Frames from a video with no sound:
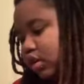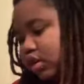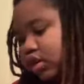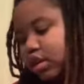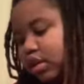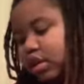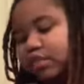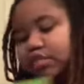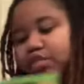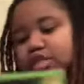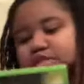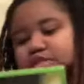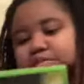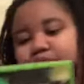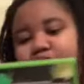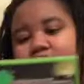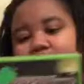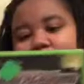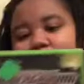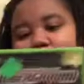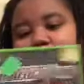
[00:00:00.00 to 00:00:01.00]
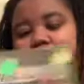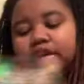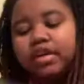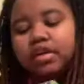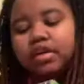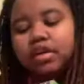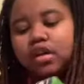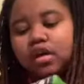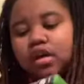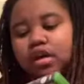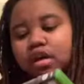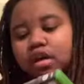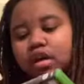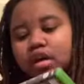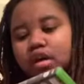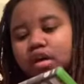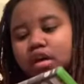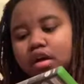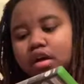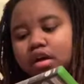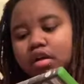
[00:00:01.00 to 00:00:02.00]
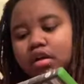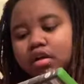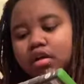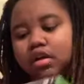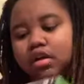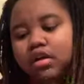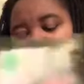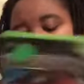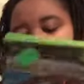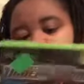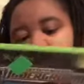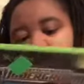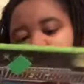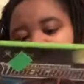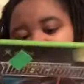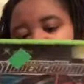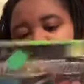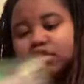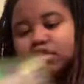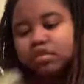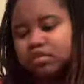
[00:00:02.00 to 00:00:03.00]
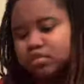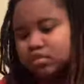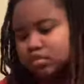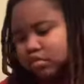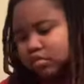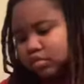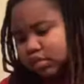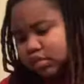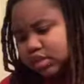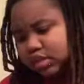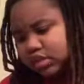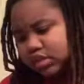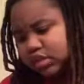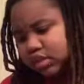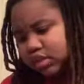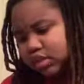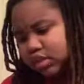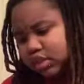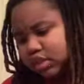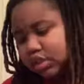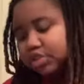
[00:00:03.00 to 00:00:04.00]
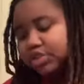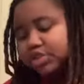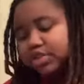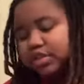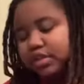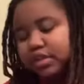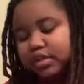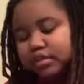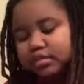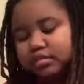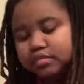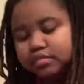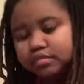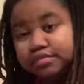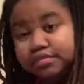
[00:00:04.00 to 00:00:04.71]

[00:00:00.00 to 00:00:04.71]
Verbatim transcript: Need for Speed, uh, Undercover, or what did I say? Underground.